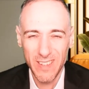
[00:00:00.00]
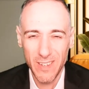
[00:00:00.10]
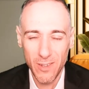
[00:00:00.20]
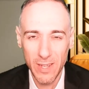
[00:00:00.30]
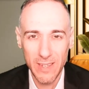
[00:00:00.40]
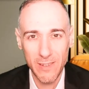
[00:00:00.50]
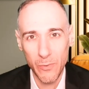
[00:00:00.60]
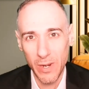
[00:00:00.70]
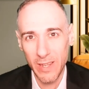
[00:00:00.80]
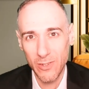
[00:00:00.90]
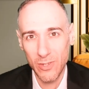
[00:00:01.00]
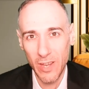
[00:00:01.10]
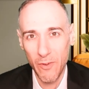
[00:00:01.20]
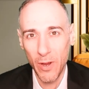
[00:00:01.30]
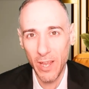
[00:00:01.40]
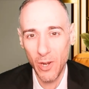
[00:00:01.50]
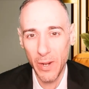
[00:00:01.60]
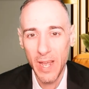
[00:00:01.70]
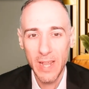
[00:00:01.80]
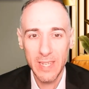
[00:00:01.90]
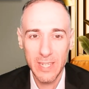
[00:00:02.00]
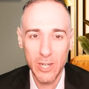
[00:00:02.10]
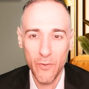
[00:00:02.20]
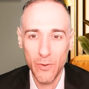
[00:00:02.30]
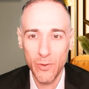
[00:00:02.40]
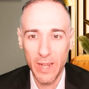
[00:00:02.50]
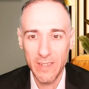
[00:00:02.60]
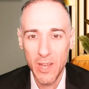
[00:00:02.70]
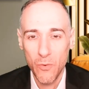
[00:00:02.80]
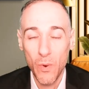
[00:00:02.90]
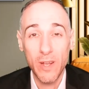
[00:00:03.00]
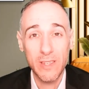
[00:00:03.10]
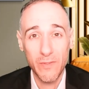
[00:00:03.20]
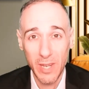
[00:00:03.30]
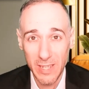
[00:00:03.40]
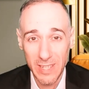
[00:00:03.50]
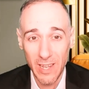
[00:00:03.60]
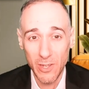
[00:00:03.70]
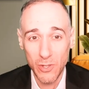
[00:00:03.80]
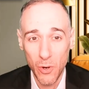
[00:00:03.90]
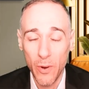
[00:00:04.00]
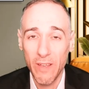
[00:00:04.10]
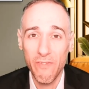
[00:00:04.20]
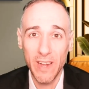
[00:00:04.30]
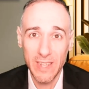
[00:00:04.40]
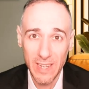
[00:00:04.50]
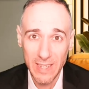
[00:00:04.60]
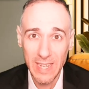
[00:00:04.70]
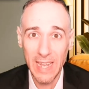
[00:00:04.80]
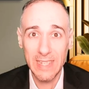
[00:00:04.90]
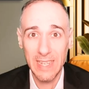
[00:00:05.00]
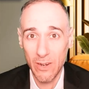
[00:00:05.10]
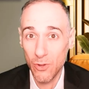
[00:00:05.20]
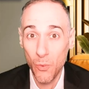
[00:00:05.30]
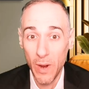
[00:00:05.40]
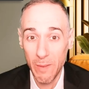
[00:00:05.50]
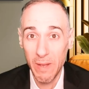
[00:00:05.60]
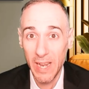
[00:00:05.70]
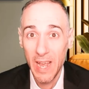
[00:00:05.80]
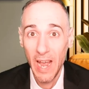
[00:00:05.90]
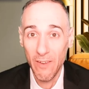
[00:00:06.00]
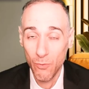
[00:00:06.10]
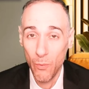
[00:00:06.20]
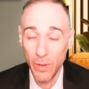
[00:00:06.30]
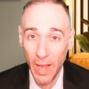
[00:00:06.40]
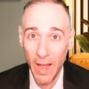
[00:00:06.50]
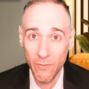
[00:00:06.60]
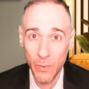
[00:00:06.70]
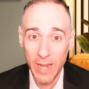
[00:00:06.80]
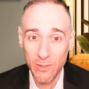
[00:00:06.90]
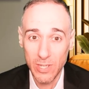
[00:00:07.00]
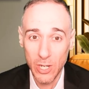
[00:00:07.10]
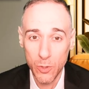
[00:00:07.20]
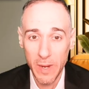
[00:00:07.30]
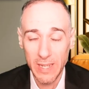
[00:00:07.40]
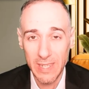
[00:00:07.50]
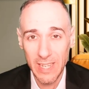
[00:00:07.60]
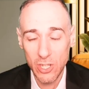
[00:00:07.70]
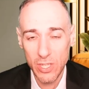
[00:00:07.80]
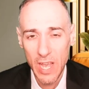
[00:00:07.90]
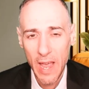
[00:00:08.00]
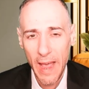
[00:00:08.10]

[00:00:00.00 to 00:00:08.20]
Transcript: So you look at this and you want to think to yourself, okay, you know what? This is an overview that's relatively consolidatory. Okay, fine. The dust has settled quite a bit after what we after we had those central bank decisions.